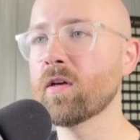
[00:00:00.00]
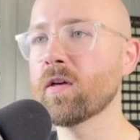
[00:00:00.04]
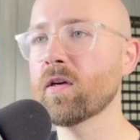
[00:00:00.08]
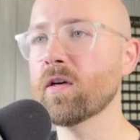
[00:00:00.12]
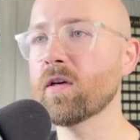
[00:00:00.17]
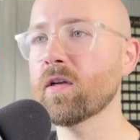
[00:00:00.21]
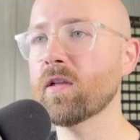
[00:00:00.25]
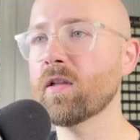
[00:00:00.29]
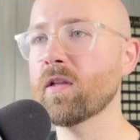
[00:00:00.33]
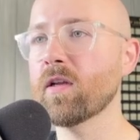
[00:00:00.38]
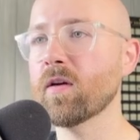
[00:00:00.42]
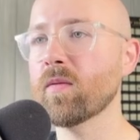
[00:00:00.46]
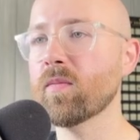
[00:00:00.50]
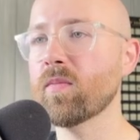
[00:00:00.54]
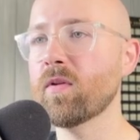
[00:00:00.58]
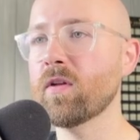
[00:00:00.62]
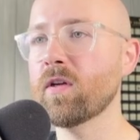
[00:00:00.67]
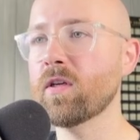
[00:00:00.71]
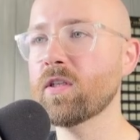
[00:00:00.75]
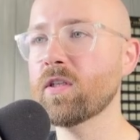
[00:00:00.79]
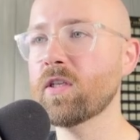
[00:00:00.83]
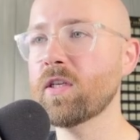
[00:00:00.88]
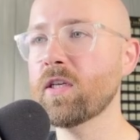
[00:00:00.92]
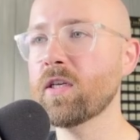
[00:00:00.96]
click
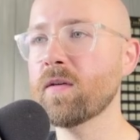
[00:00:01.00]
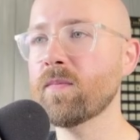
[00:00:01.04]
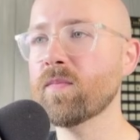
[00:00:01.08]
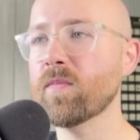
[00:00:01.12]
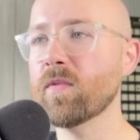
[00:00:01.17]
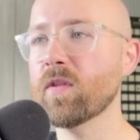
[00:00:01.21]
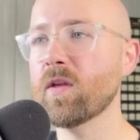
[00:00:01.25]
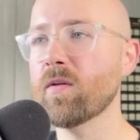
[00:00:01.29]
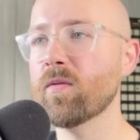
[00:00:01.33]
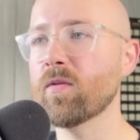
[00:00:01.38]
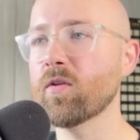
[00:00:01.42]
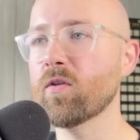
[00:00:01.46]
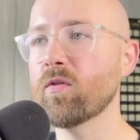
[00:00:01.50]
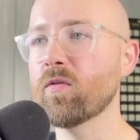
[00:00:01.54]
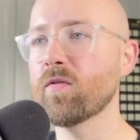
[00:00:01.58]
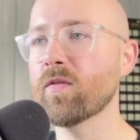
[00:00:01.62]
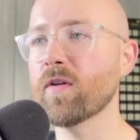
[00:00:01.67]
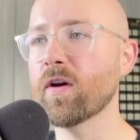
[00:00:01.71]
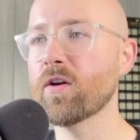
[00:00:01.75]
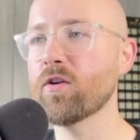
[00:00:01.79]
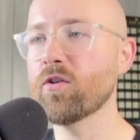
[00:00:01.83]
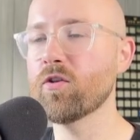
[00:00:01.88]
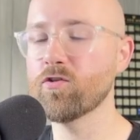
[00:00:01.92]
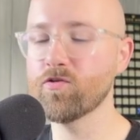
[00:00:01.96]
plus here, there we go, we've
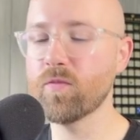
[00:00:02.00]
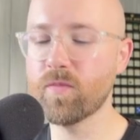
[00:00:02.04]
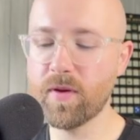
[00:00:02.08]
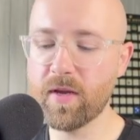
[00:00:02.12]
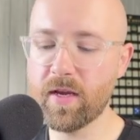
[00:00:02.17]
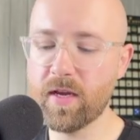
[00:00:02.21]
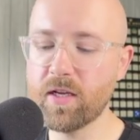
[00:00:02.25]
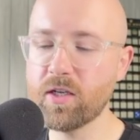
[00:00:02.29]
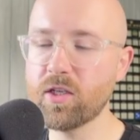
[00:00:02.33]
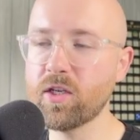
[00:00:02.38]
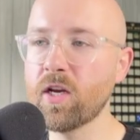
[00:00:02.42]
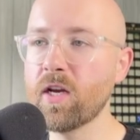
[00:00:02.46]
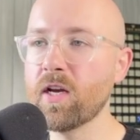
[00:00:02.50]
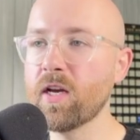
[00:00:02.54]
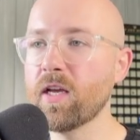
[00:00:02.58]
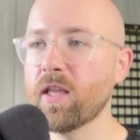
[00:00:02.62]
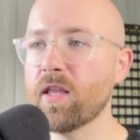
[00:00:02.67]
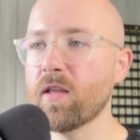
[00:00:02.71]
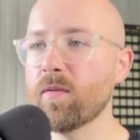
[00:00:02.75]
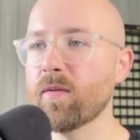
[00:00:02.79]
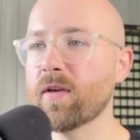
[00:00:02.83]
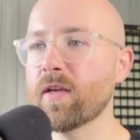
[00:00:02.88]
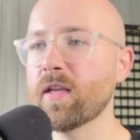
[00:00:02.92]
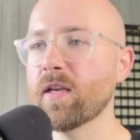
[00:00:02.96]
got a new page, and
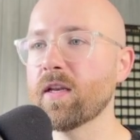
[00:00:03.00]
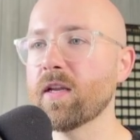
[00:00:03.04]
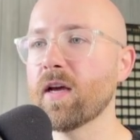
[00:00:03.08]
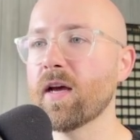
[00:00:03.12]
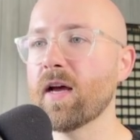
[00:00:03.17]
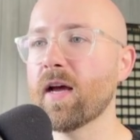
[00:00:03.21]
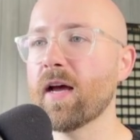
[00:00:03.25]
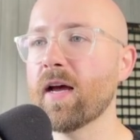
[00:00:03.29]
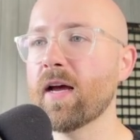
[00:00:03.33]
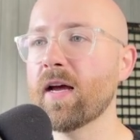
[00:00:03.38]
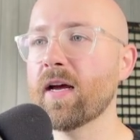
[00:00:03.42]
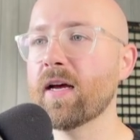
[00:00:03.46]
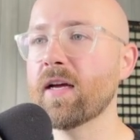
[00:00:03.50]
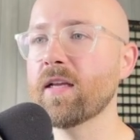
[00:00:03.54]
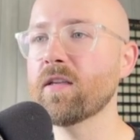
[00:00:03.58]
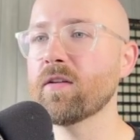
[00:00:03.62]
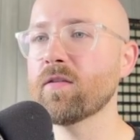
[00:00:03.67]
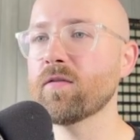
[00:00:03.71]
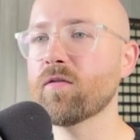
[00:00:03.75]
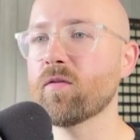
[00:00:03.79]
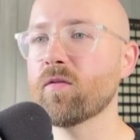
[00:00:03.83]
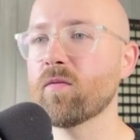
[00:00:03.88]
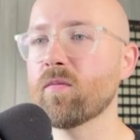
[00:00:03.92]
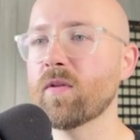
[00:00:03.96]
then we can add
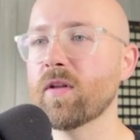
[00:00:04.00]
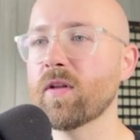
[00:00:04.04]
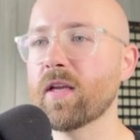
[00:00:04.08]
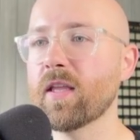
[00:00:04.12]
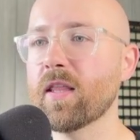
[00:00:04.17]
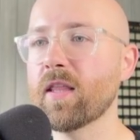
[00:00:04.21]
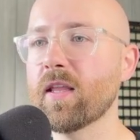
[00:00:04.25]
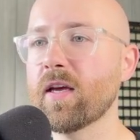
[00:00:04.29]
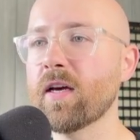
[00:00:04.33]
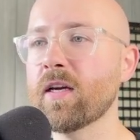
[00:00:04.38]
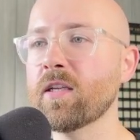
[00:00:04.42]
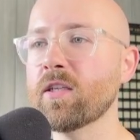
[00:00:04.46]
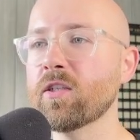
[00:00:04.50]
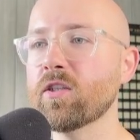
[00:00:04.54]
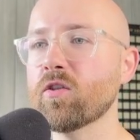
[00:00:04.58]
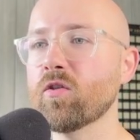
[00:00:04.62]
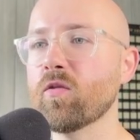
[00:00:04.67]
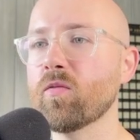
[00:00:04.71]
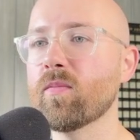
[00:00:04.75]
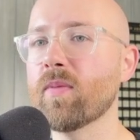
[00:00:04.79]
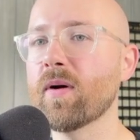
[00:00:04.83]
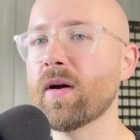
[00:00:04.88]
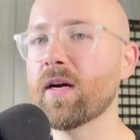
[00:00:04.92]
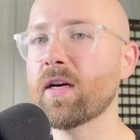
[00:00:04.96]
from like this, so
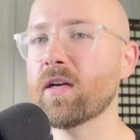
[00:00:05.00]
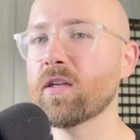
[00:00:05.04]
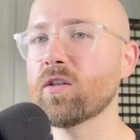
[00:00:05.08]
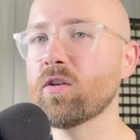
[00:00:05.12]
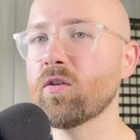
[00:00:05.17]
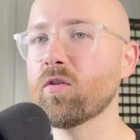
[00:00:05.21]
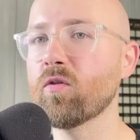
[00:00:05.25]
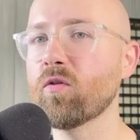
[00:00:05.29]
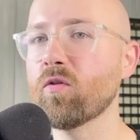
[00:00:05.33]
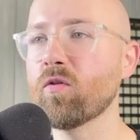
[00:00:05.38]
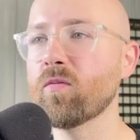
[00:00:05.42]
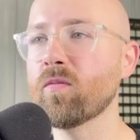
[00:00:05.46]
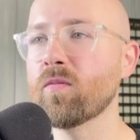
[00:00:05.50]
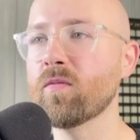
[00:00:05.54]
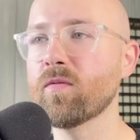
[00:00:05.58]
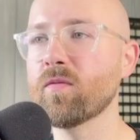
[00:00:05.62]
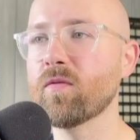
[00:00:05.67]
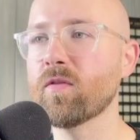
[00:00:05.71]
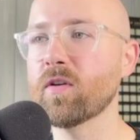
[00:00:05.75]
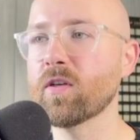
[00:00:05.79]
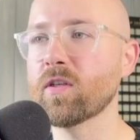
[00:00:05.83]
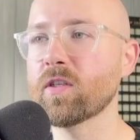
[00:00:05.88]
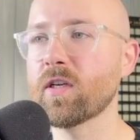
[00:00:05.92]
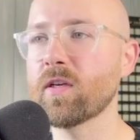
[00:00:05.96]
back to home,
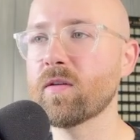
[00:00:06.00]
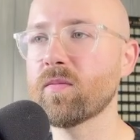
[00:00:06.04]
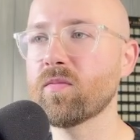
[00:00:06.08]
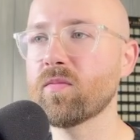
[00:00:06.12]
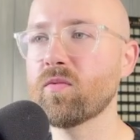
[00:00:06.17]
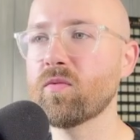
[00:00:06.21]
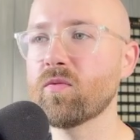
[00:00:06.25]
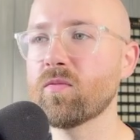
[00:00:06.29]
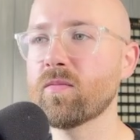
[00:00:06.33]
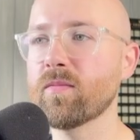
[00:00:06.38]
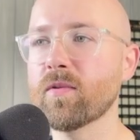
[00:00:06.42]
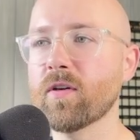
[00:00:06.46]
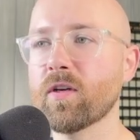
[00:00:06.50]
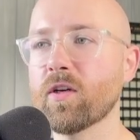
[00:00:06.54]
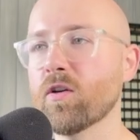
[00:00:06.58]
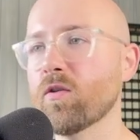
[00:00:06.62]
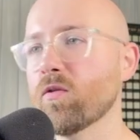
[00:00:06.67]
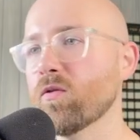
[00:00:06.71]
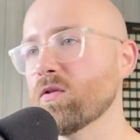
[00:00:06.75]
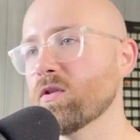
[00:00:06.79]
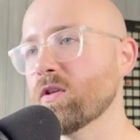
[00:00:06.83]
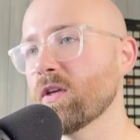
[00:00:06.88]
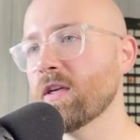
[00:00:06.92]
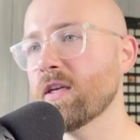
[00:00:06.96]
for example, we can
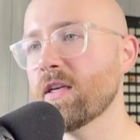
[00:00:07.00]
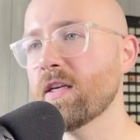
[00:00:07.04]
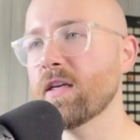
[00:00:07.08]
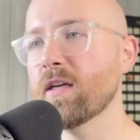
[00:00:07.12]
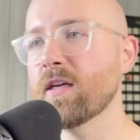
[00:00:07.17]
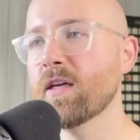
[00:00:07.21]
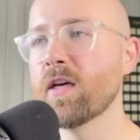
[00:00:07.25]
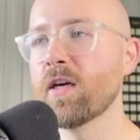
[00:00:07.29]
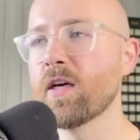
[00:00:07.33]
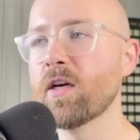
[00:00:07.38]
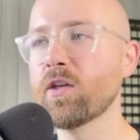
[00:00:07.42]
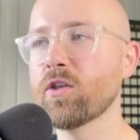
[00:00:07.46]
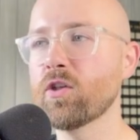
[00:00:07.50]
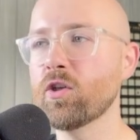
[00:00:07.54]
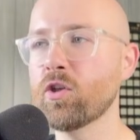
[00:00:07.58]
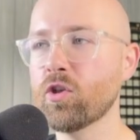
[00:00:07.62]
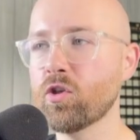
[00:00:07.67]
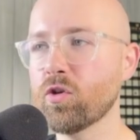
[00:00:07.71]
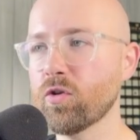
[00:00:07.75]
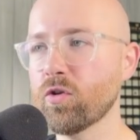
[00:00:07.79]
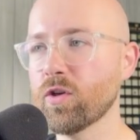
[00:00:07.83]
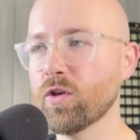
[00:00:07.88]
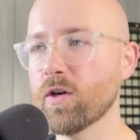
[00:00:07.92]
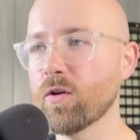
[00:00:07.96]
go to here, just
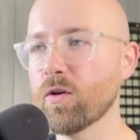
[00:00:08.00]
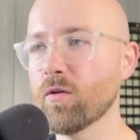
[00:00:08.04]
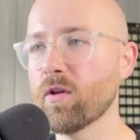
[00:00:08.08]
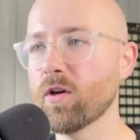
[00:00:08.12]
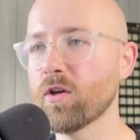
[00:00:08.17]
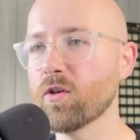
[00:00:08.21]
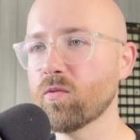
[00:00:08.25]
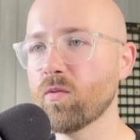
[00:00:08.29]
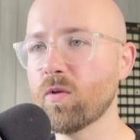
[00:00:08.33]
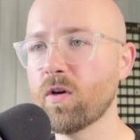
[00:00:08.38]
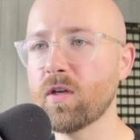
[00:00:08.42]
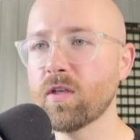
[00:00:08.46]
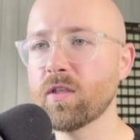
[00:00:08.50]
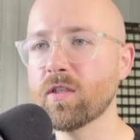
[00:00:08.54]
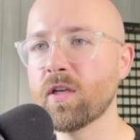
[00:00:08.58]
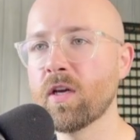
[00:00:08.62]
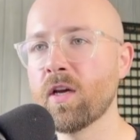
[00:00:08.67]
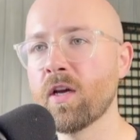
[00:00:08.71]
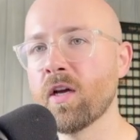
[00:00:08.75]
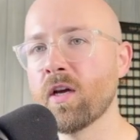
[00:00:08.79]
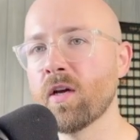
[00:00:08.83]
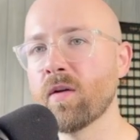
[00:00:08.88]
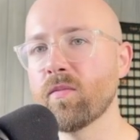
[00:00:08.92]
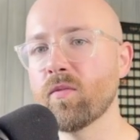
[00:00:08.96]
showing you how this works,
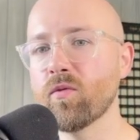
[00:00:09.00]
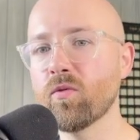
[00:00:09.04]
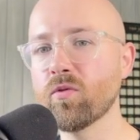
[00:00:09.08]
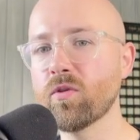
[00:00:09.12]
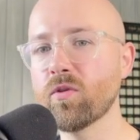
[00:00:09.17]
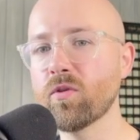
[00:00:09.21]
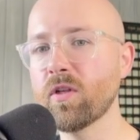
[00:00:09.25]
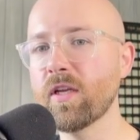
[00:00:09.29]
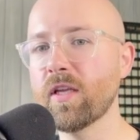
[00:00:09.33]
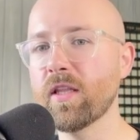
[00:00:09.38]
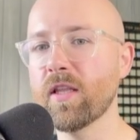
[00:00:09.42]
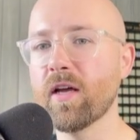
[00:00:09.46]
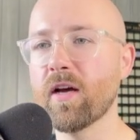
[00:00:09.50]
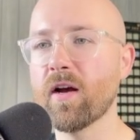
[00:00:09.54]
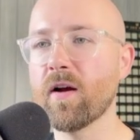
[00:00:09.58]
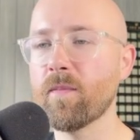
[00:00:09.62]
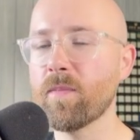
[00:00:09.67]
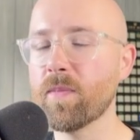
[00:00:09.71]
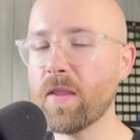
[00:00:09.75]
but we'll delete that.